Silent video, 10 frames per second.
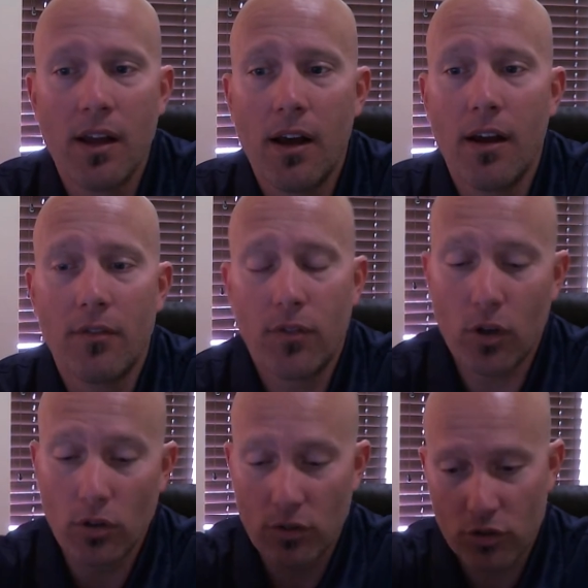Uh, if you
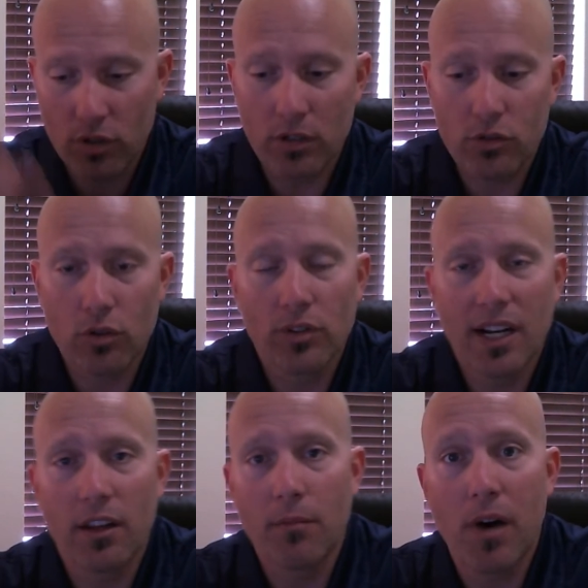go sc scroll
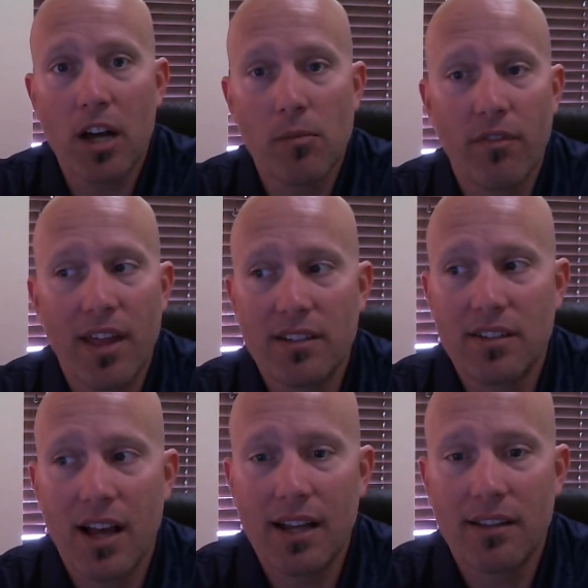down to the bottom of that
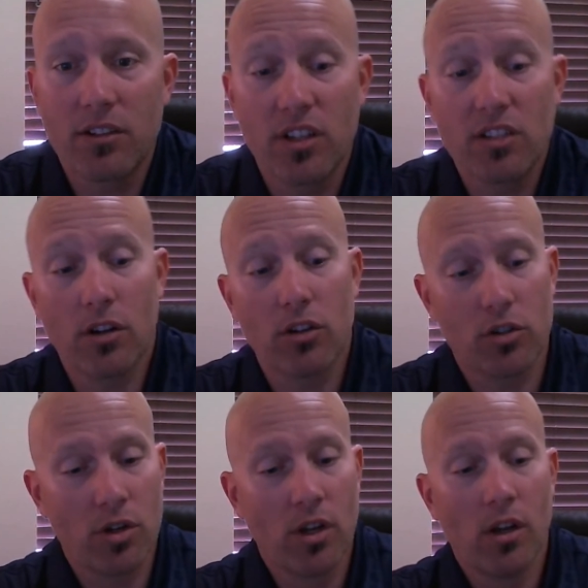site, there's a
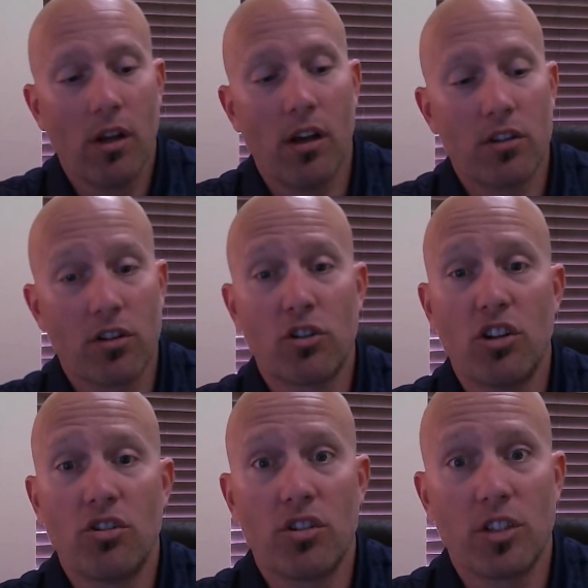search uh, search
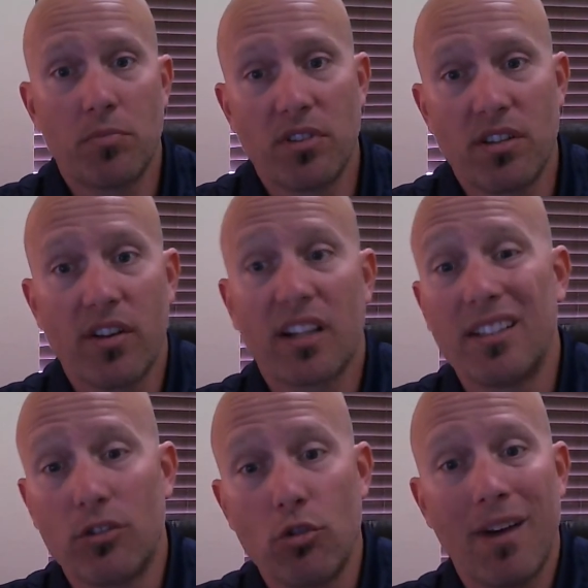engine specifically
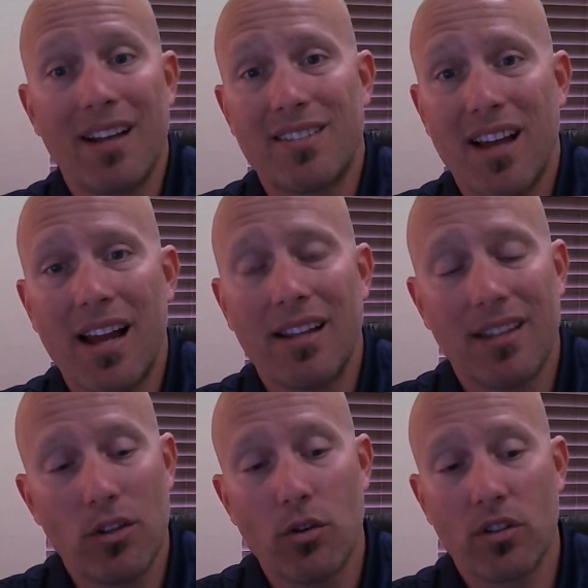to my site that
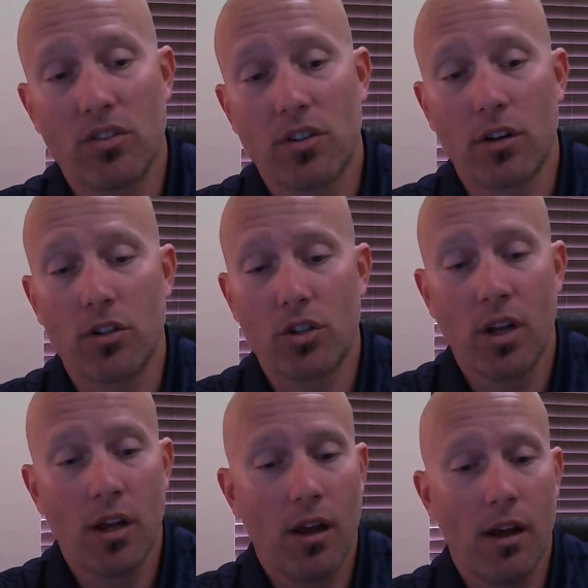you can search
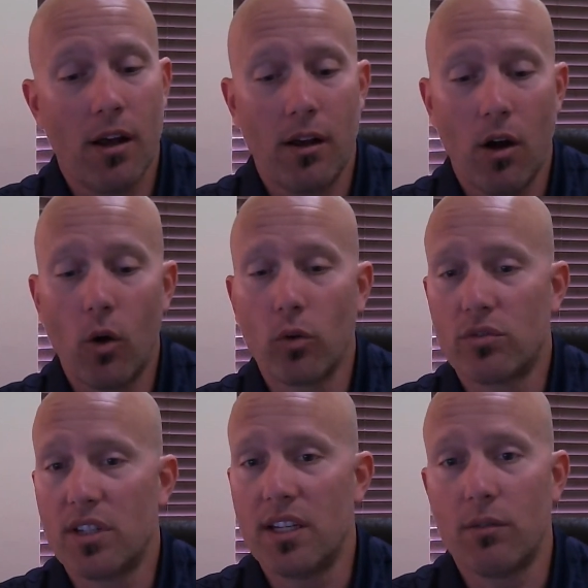uh,
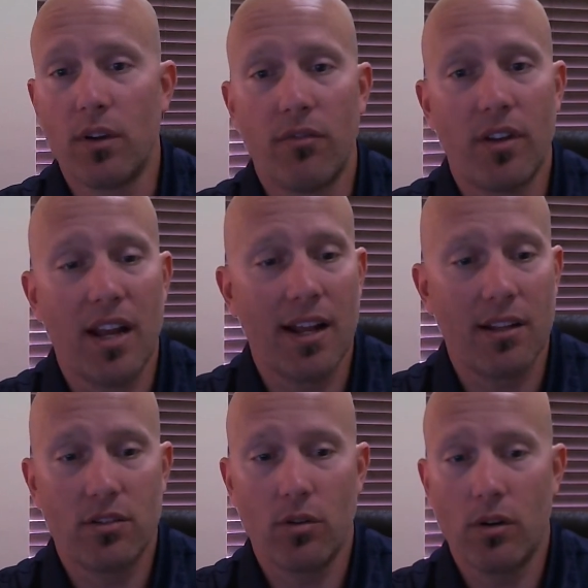owelty
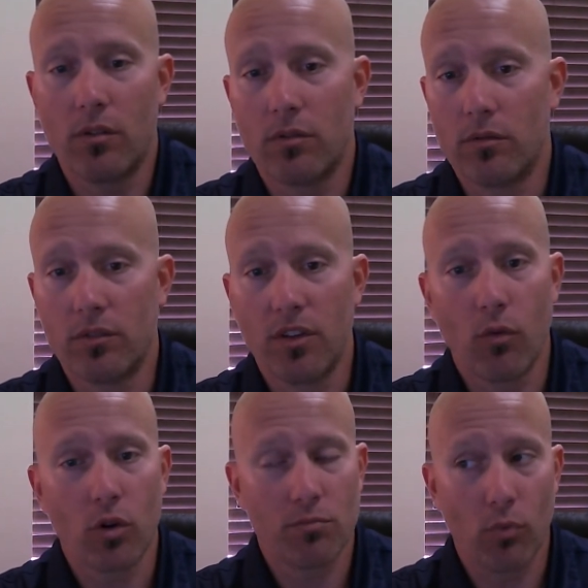refinance or
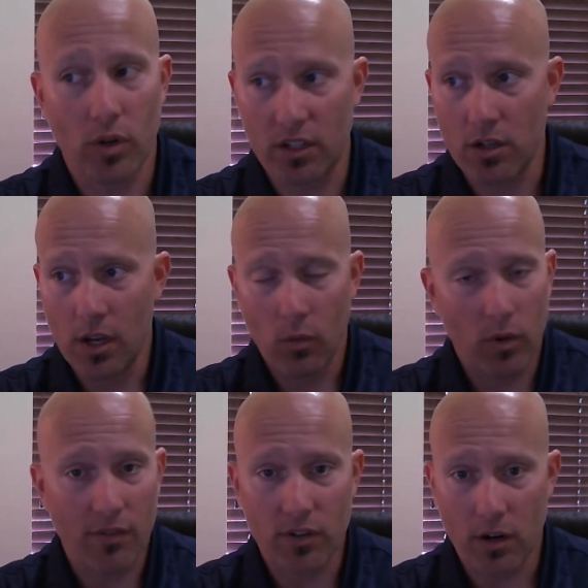divorce mortgage,
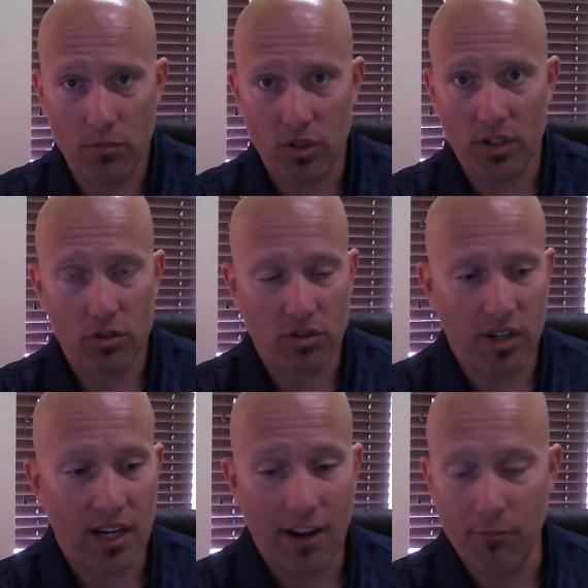whatever terms you're interested
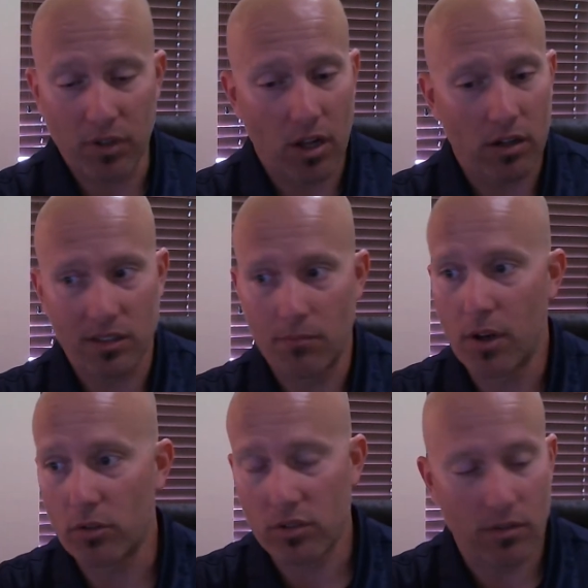in. I've blogged and
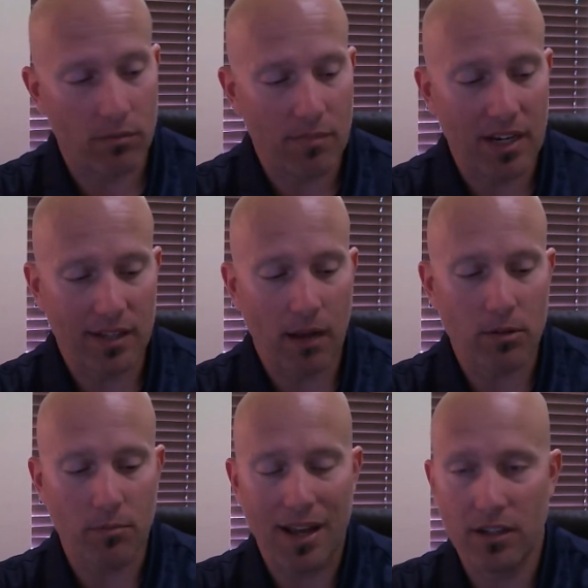posted many times
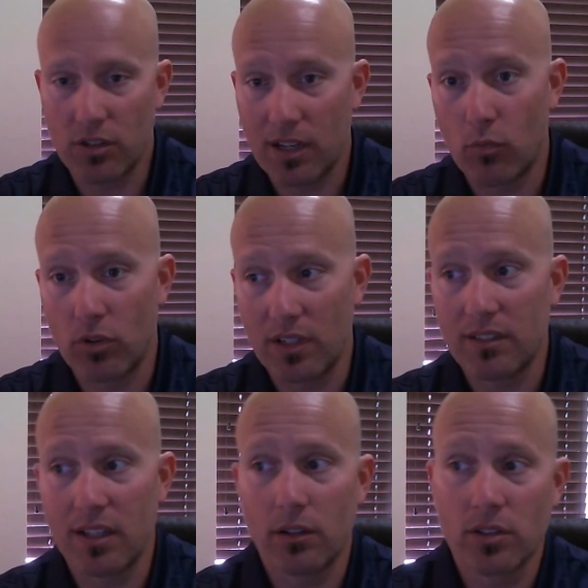about it so you can get more
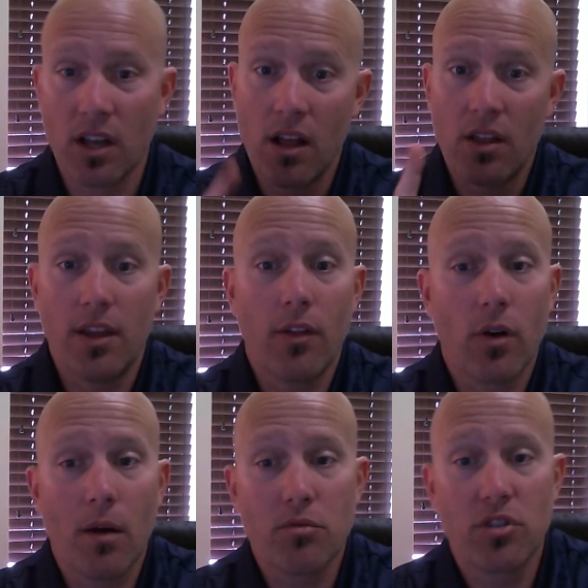details. The
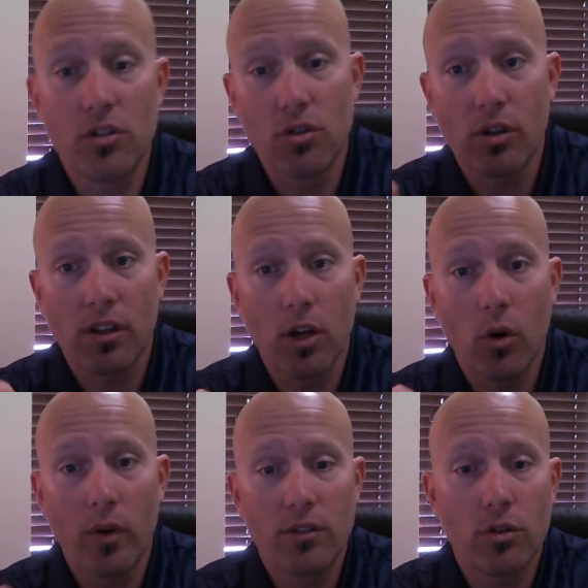other option is you can
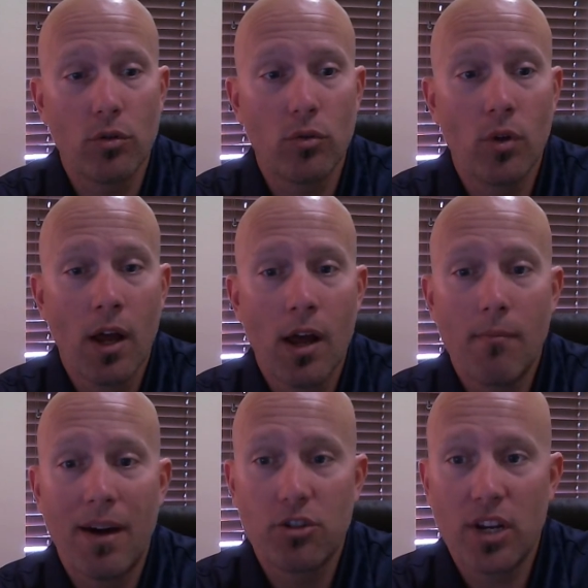go into
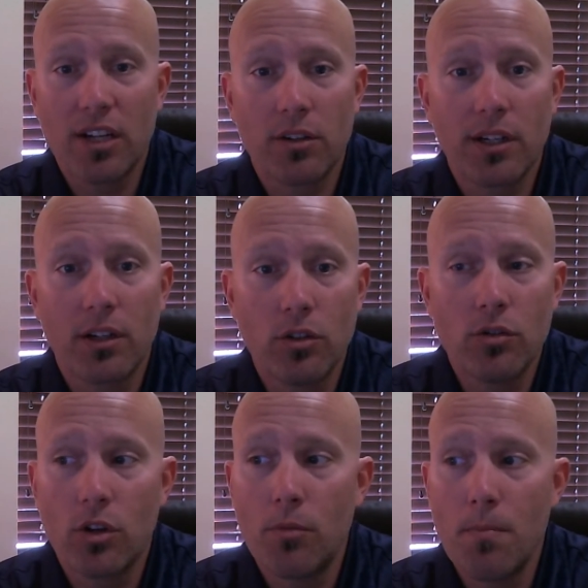my channel here on
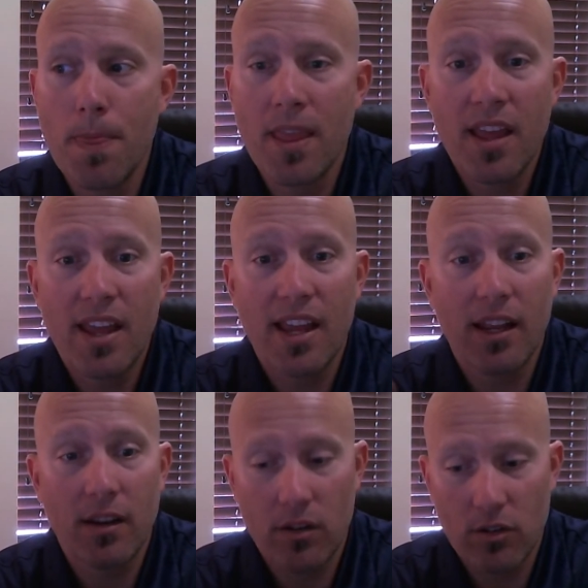YouTube
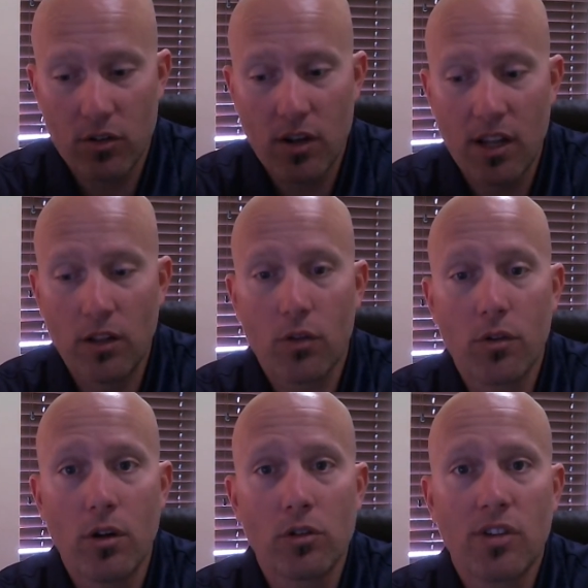and and look through
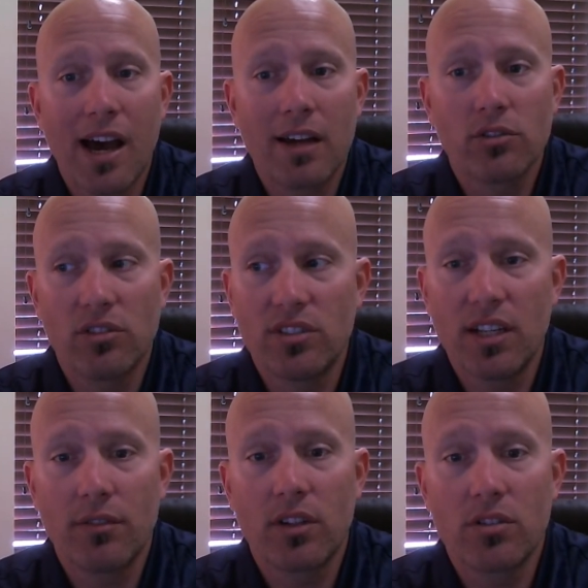those titles and see
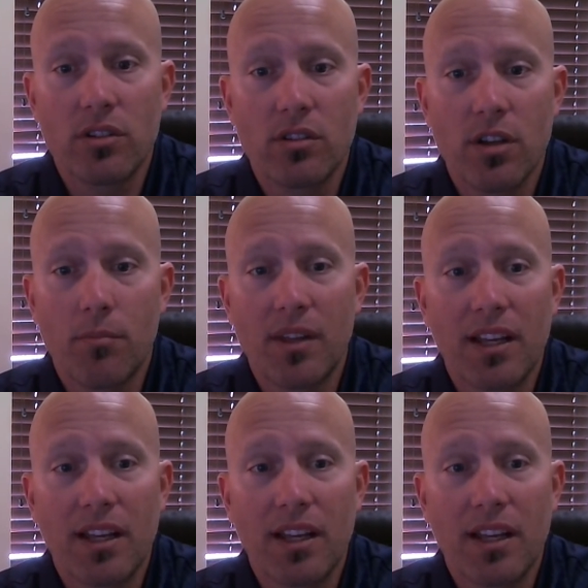if there's something